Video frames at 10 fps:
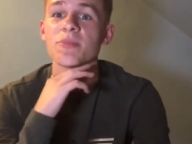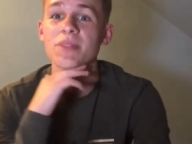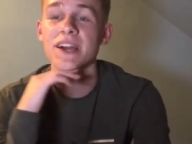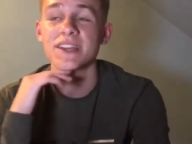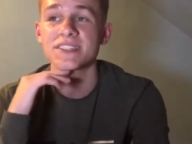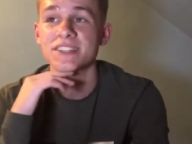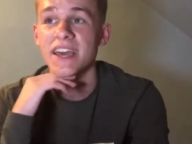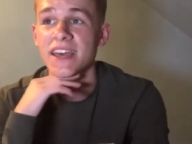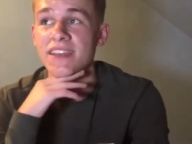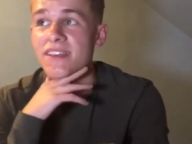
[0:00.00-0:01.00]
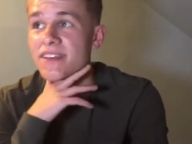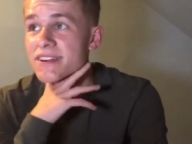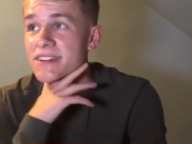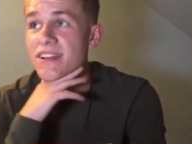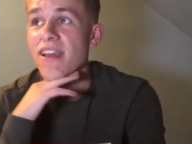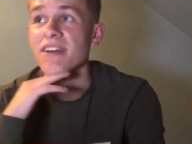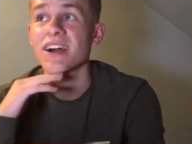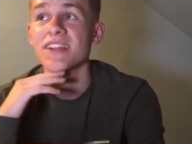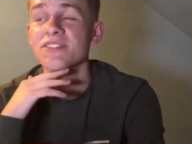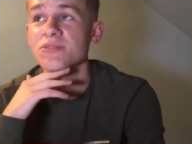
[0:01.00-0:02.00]
But like I say,
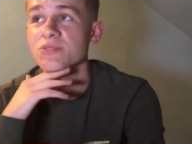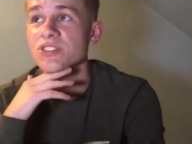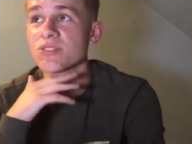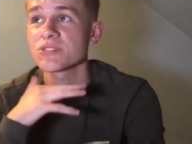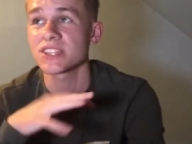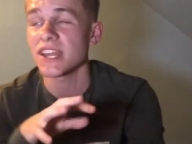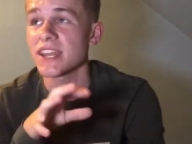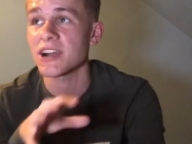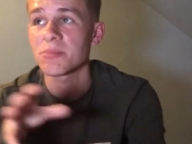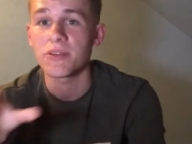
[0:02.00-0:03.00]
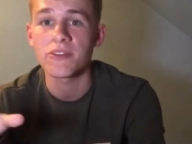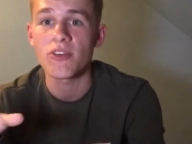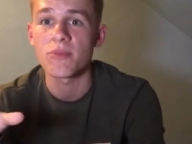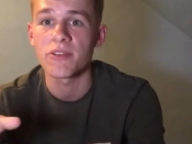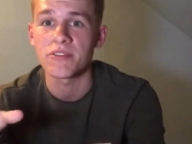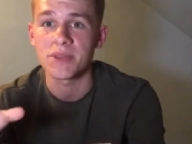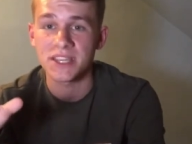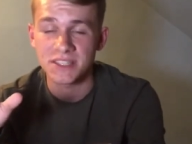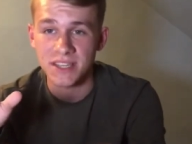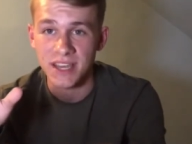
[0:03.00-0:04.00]
there was no standout performer for
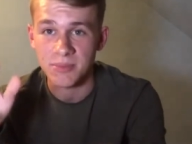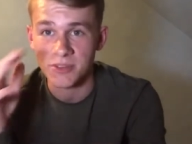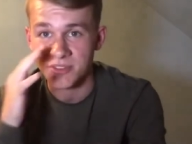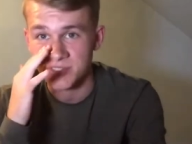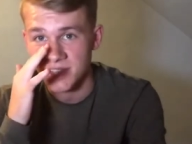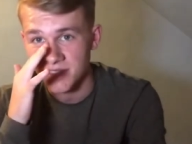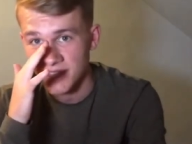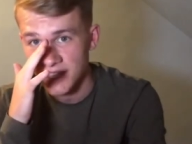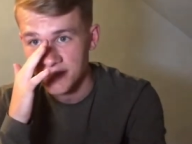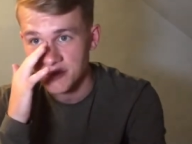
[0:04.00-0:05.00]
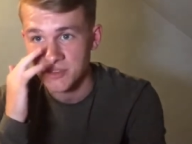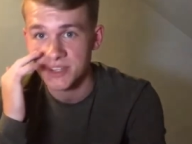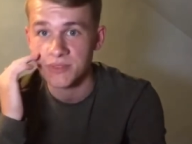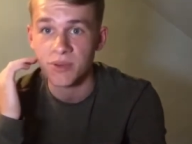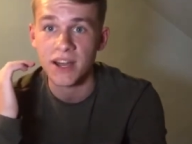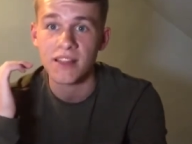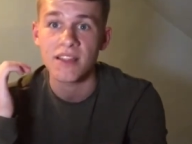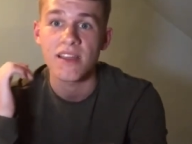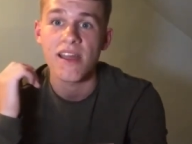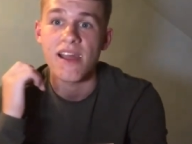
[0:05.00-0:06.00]
me today because I think everyone did well.